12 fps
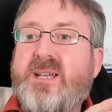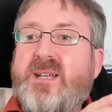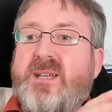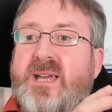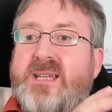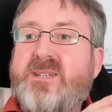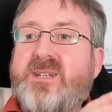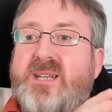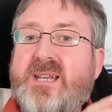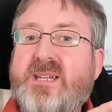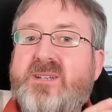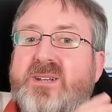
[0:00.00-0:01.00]

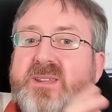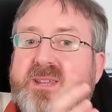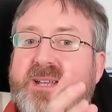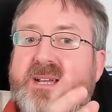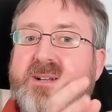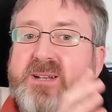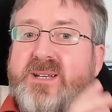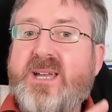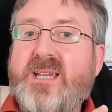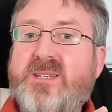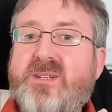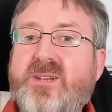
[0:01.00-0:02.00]
1980s and early
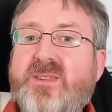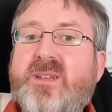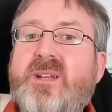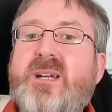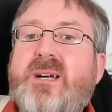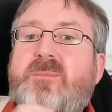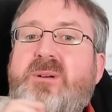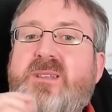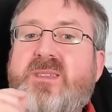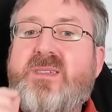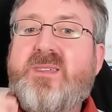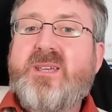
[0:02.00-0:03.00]
90s. But
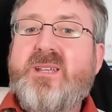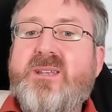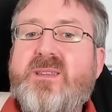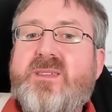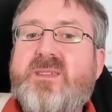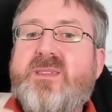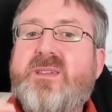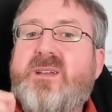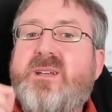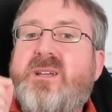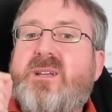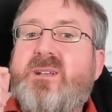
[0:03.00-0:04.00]
since
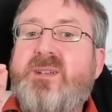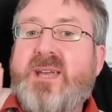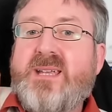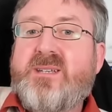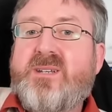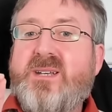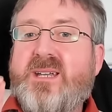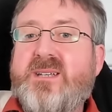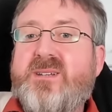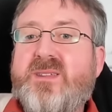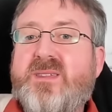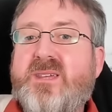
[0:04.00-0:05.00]

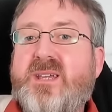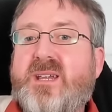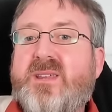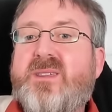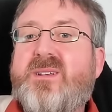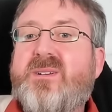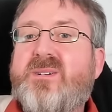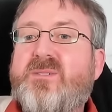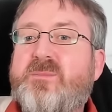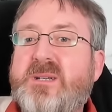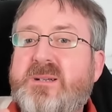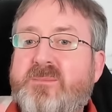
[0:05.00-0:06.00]
1996, there
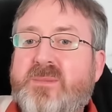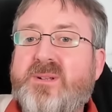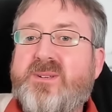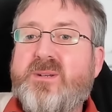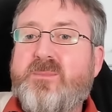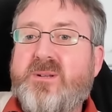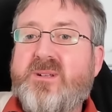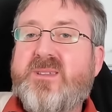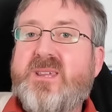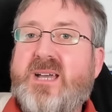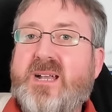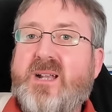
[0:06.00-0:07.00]
have been multiple
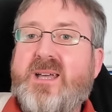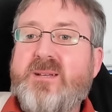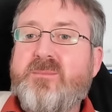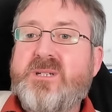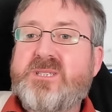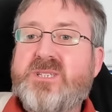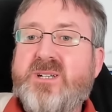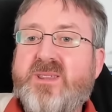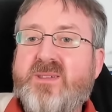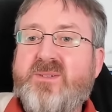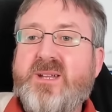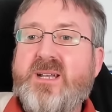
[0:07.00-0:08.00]
satellite missions
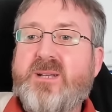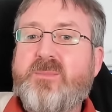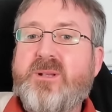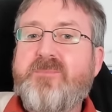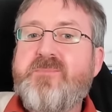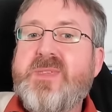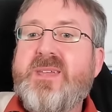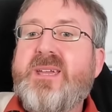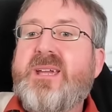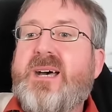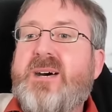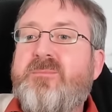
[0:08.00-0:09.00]
available,
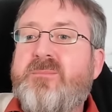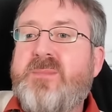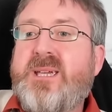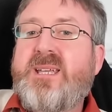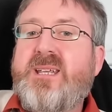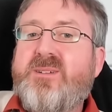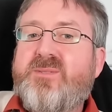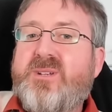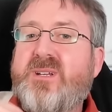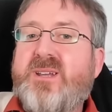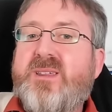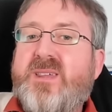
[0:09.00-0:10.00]
and many of
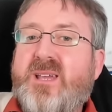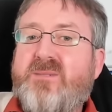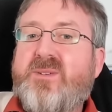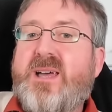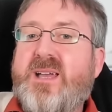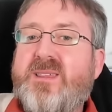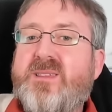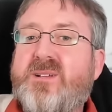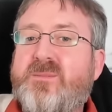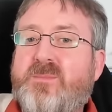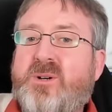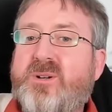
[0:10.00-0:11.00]
these have
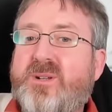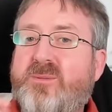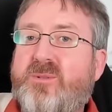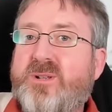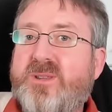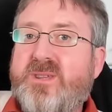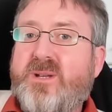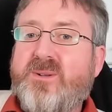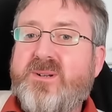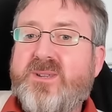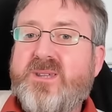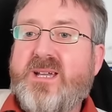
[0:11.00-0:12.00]
lasted more than one
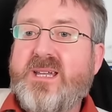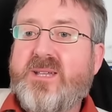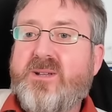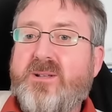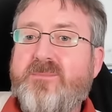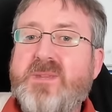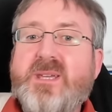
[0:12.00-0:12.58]
solar cycle.